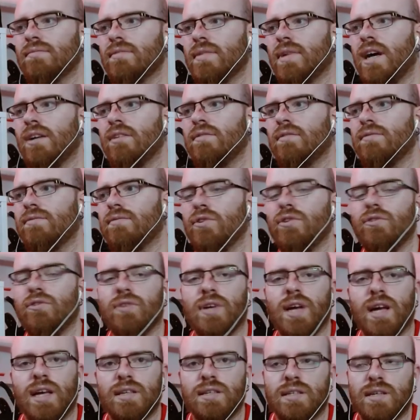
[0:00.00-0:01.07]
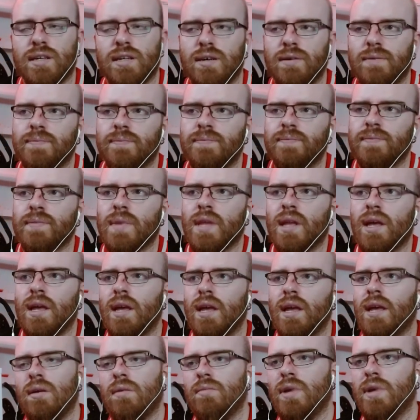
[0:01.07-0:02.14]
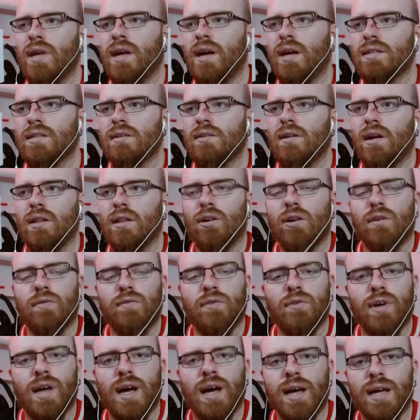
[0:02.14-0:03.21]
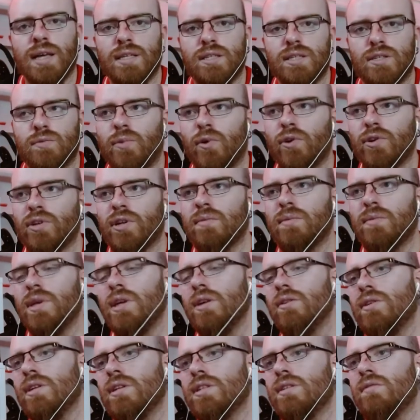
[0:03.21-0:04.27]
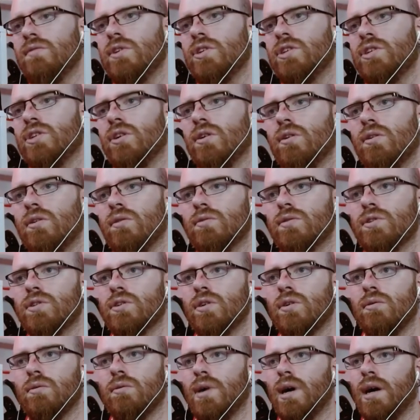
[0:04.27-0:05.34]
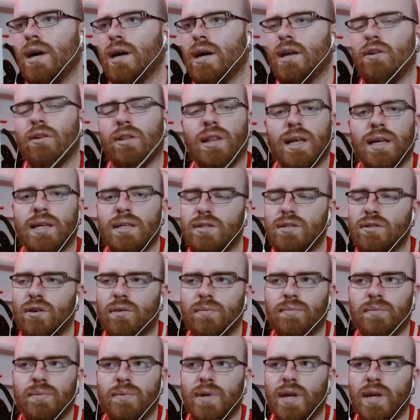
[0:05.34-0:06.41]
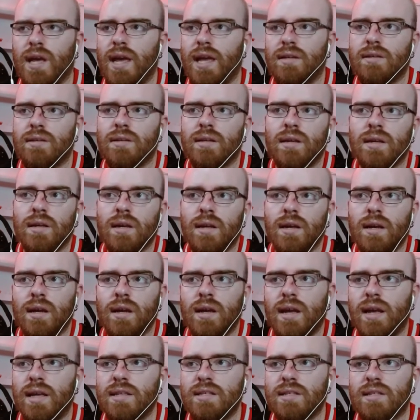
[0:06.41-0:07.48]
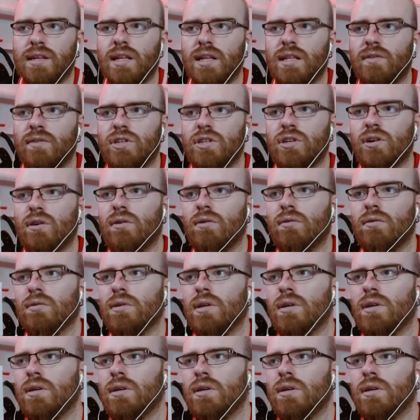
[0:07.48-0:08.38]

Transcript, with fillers: Kind of for you guys, yeah, because a lot of you guys supported me on this TV show, so I cannot like stop. And it's a great TV show.